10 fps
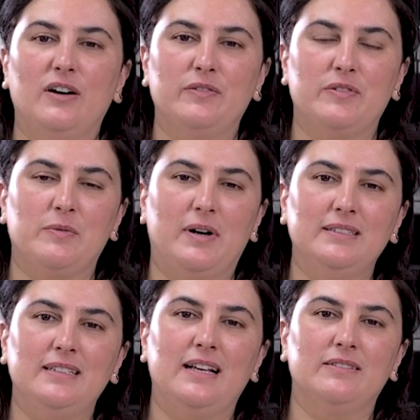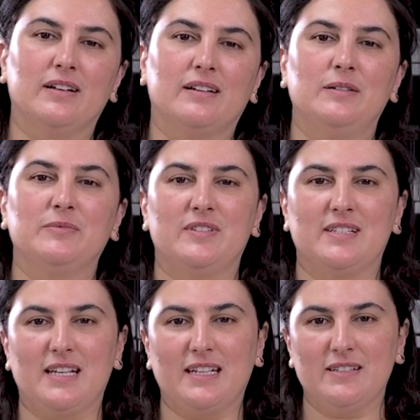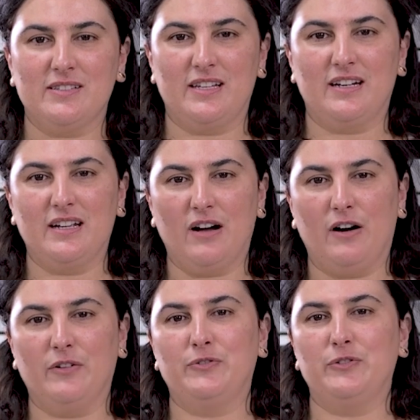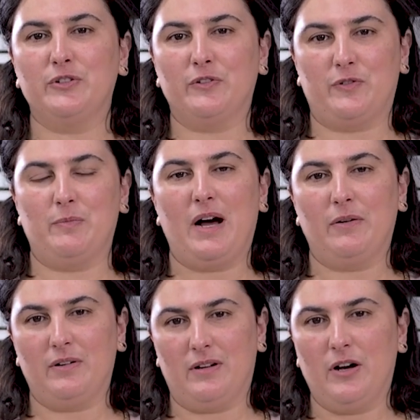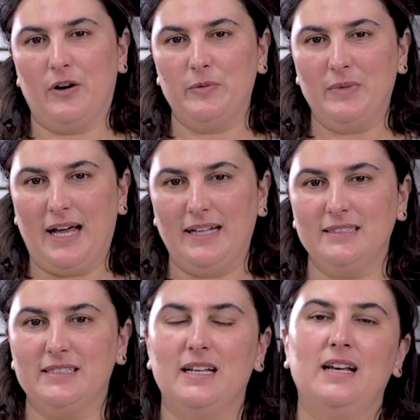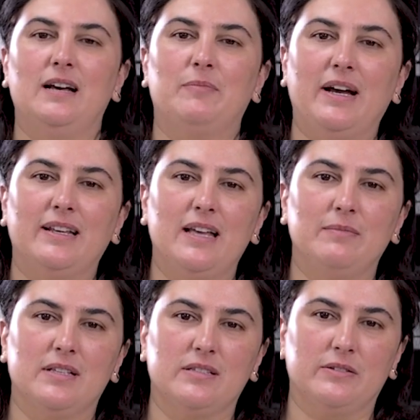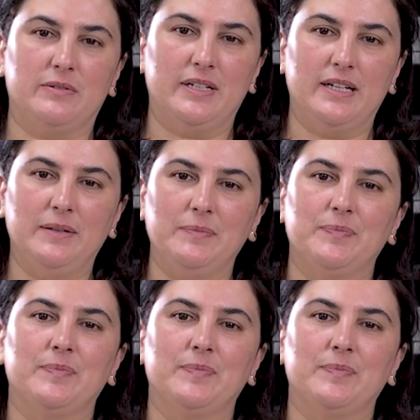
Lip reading: everyone, and welcome to the second series of Food from our Homeland. My name is Karina,